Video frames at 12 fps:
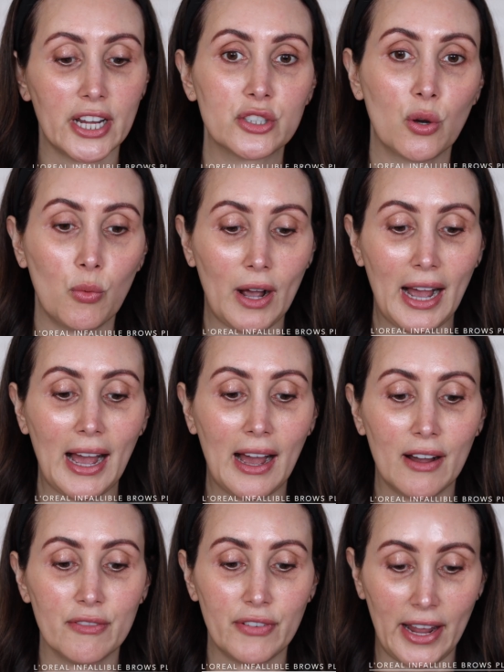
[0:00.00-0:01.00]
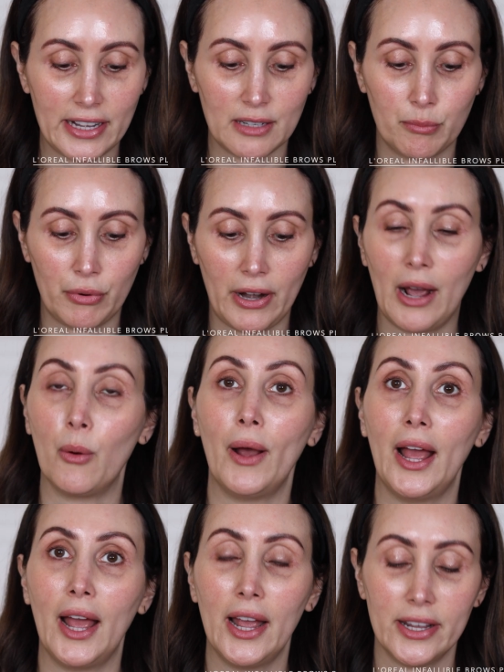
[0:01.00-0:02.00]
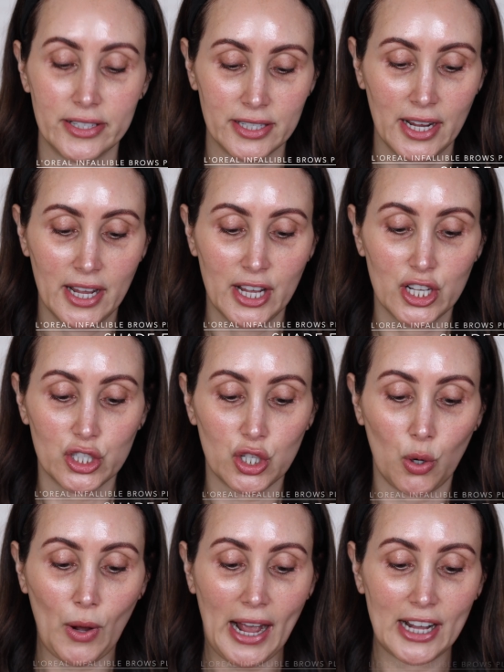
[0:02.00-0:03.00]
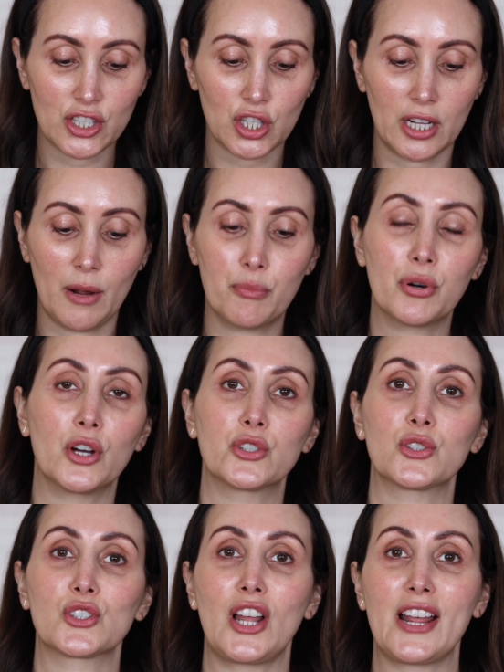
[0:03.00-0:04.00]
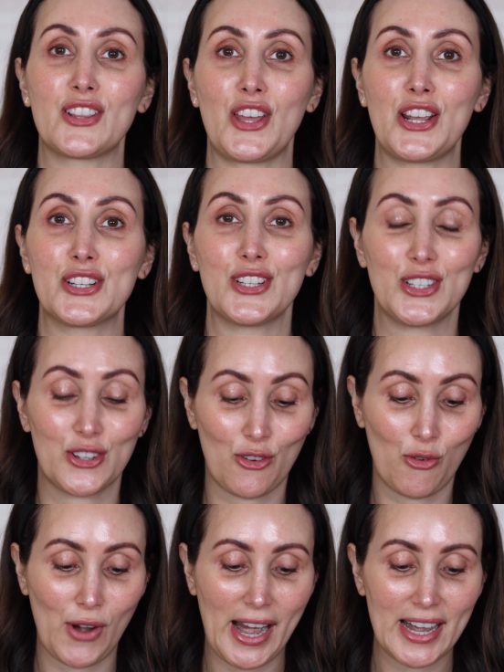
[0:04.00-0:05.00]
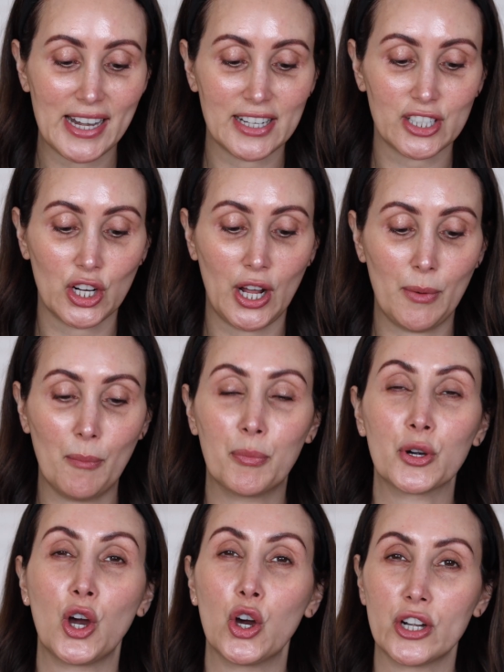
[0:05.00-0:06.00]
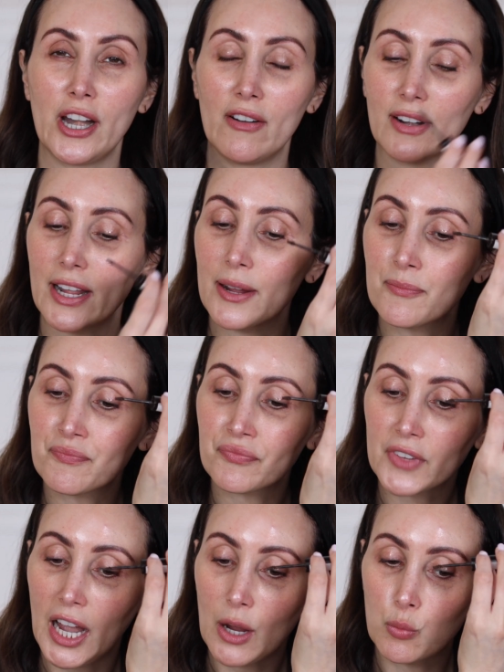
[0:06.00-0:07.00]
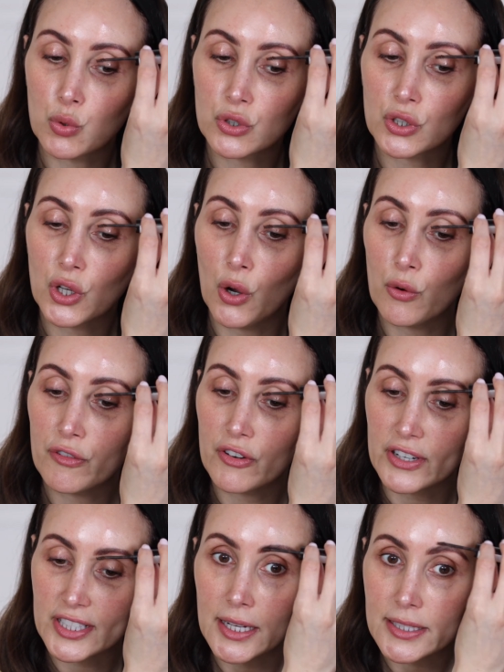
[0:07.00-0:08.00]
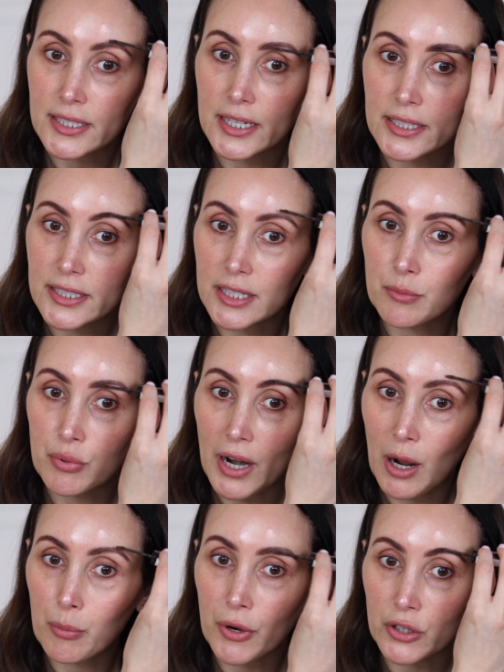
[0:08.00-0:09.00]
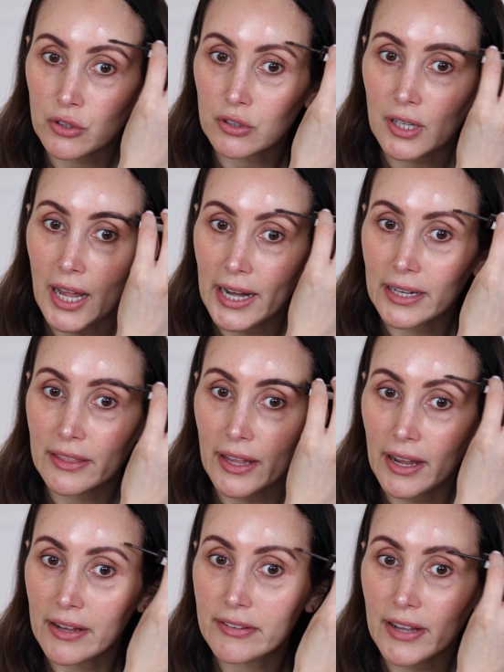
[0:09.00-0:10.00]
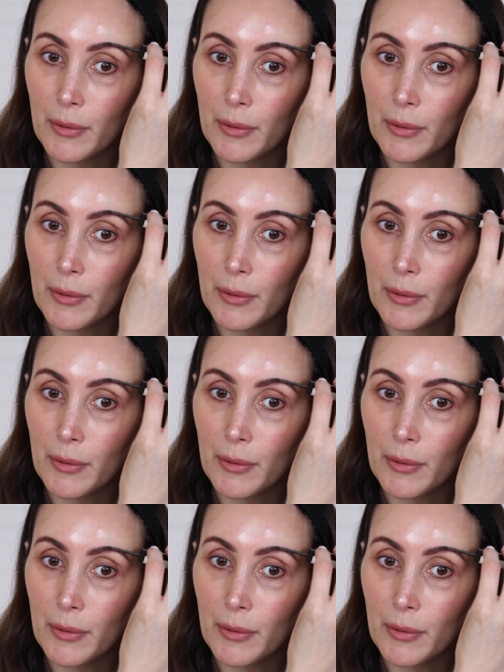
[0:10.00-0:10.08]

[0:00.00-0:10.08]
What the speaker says: I don't have any brow hairs, so actually a product like this is great, but ordinarily I wouldn't go for a tinted brow product like this.